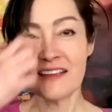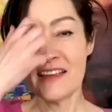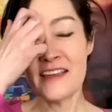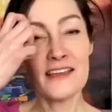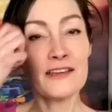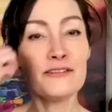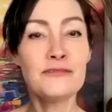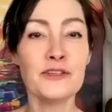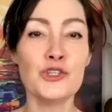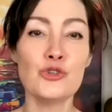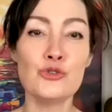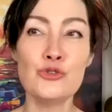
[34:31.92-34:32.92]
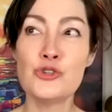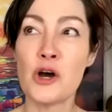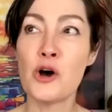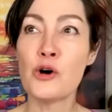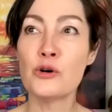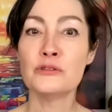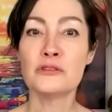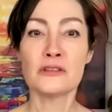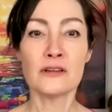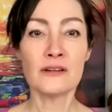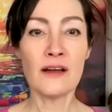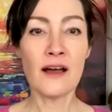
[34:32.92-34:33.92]
if you don't
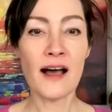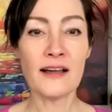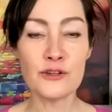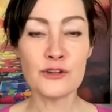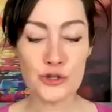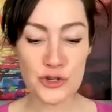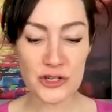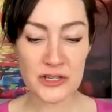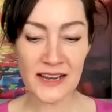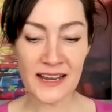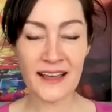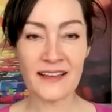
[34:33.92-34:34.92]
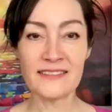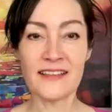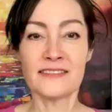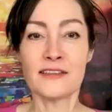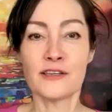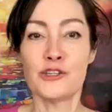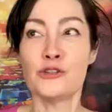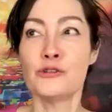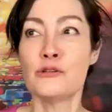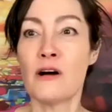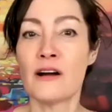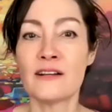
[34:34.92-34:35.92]
understand that
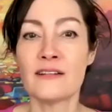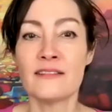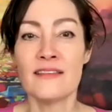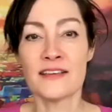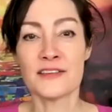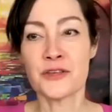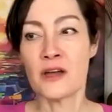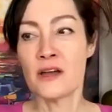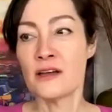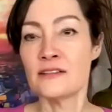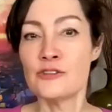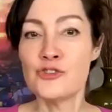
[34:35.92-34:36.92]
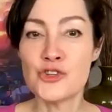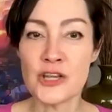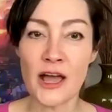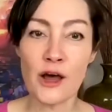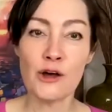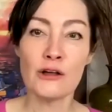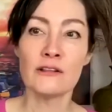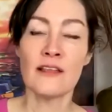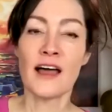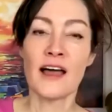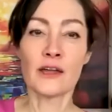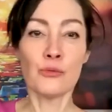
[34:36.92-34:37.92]
you are this
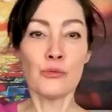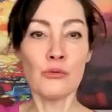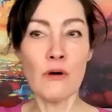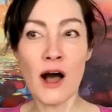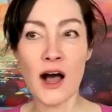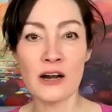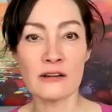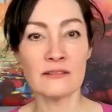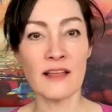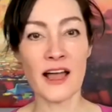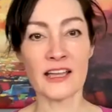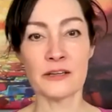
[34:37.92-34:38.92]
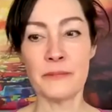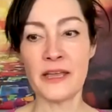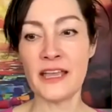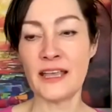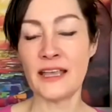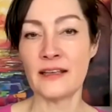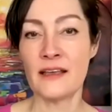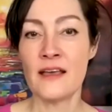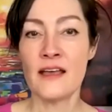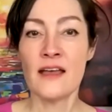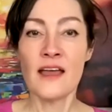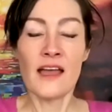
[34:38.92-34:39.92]
gel-like, water-like being,
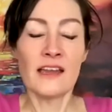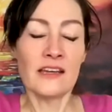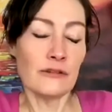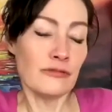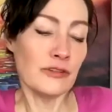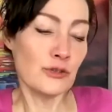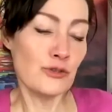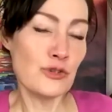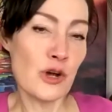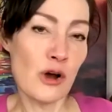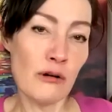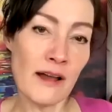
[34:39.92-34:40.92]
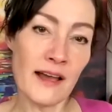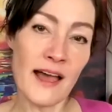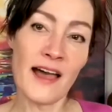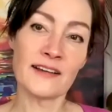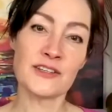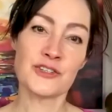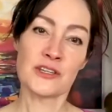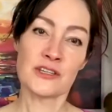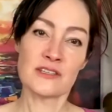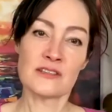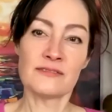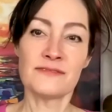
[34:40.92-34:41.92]
and if you don't access
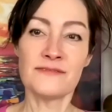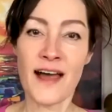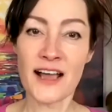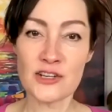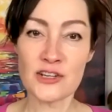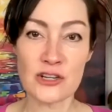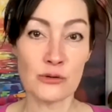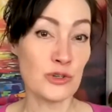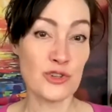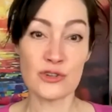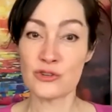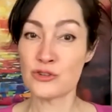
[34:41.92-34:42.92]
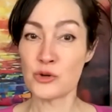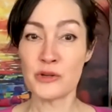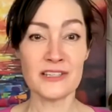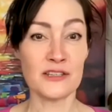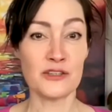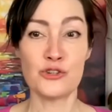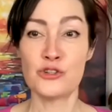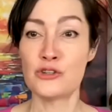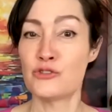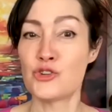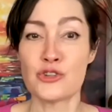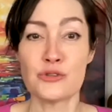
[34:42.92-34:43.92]
the fascia, which is so easy to do,
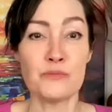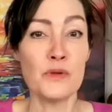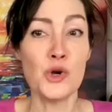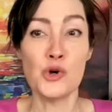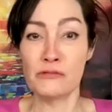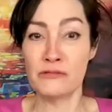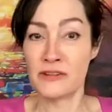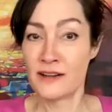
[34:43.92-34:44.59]
just move.